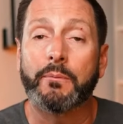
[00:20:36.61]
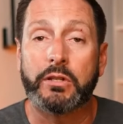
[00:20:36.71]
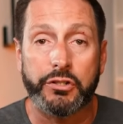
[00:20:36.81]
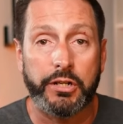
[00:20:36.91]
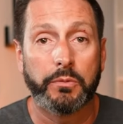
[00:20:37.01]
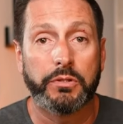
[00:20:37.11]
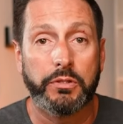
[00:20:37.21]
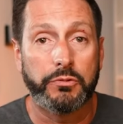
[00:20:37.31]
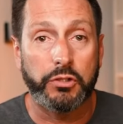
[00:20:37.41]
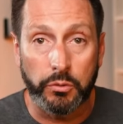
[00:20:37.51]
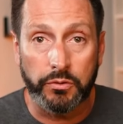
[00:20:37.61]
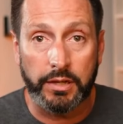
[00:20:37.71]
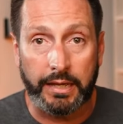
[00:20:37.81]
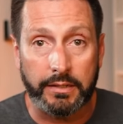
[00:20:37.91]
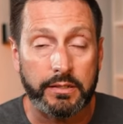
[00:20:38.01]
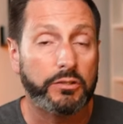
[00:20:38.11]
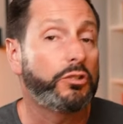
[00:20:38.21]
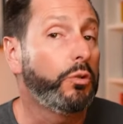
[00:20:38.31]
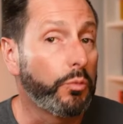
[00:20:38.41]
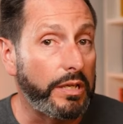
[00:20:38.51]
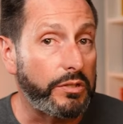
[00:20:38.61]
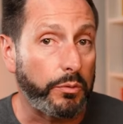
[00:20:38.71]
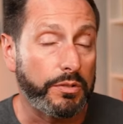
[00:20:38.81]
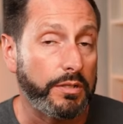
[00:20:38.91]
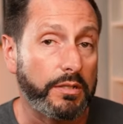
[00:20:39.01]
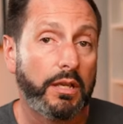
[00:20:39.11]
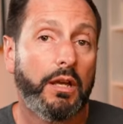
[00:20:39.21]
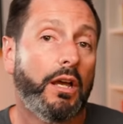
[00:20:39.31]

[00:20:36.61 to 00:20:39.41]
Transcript: I'm gonna share with you two things, two resources.